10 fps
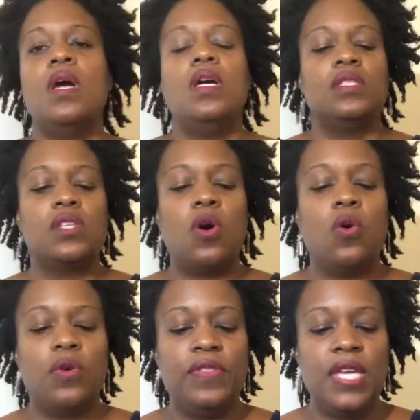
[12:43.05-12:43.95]

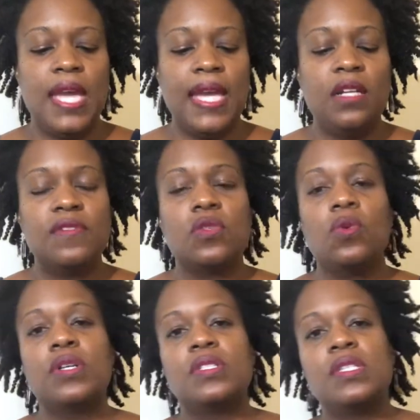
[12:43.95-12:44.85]
So the 8 of
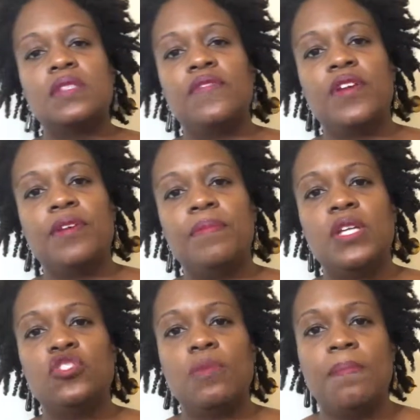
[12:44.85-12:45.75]
Swords is very
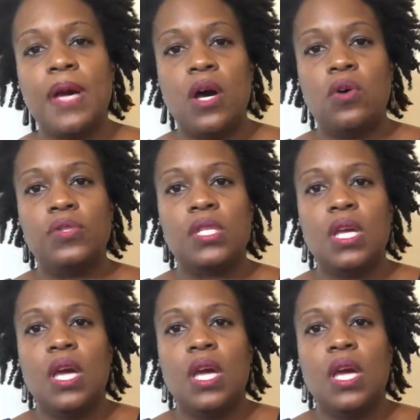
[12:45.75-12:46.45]
much about